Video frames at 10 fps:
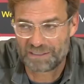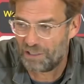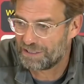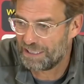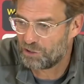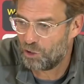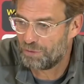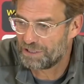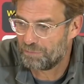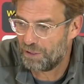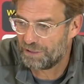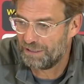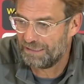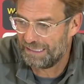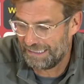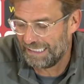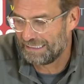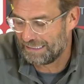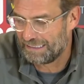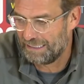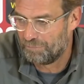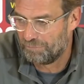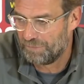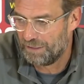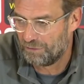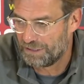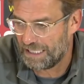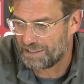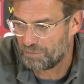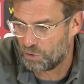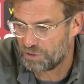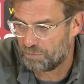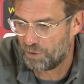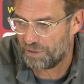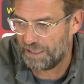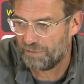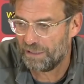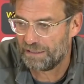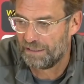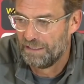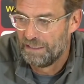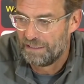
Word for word: But how I say, it's always about uh, the result is the most important thing, but